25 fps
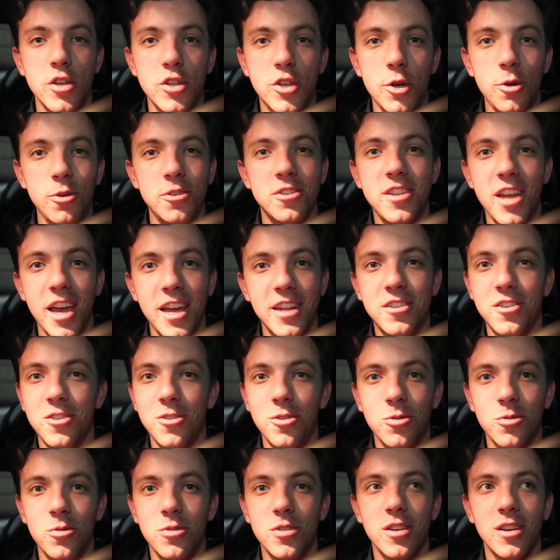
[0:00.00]
do stay
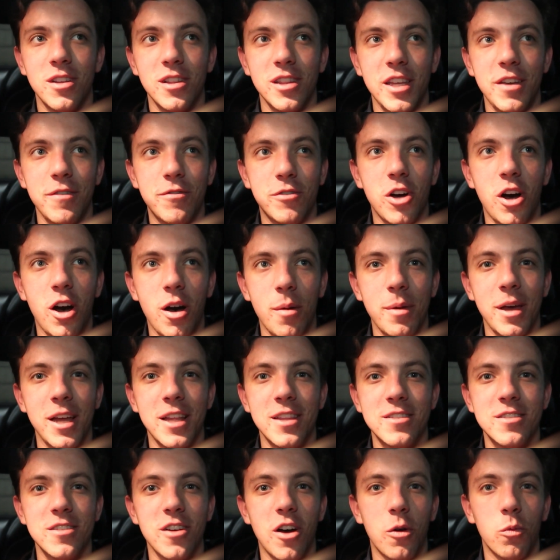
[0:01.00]
tuned, leave
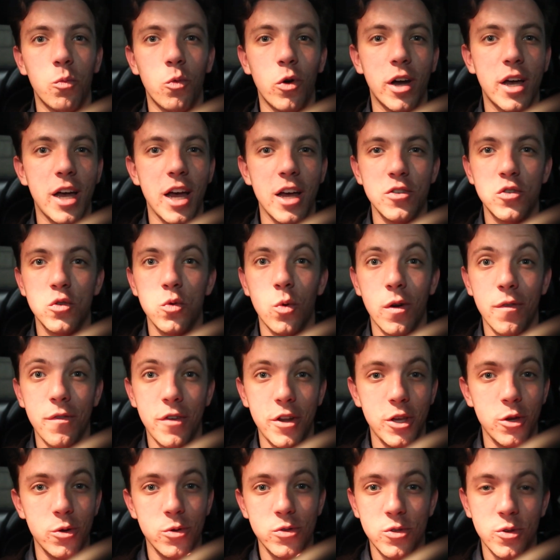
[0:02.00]
comments on what sort of
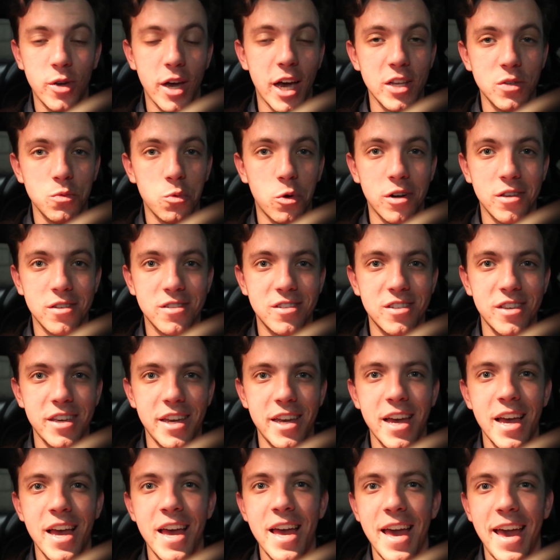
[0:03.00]
videos you guys want to
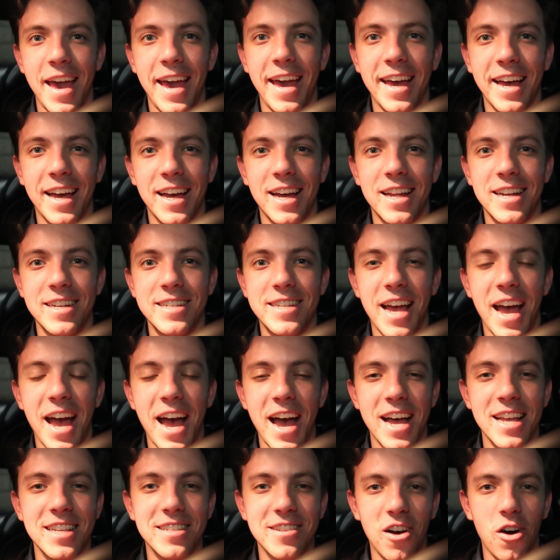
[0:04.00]
see, and
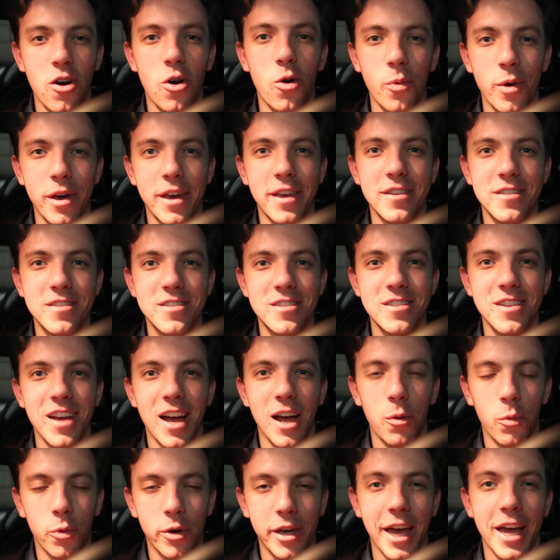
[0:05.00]
as always,
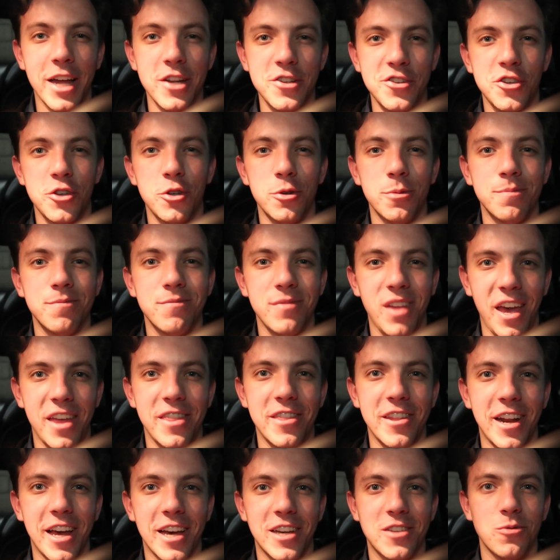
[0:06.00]
I will catch you
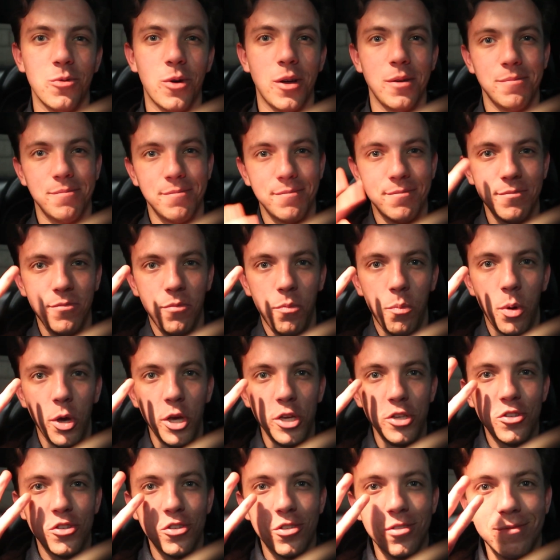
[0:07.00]
in the next one.
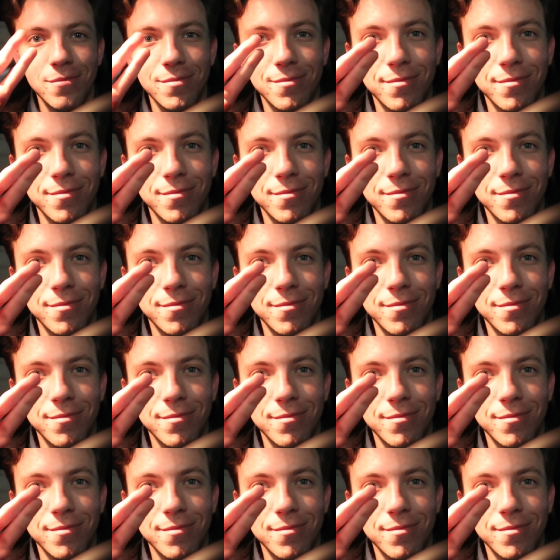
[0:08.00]
Peace.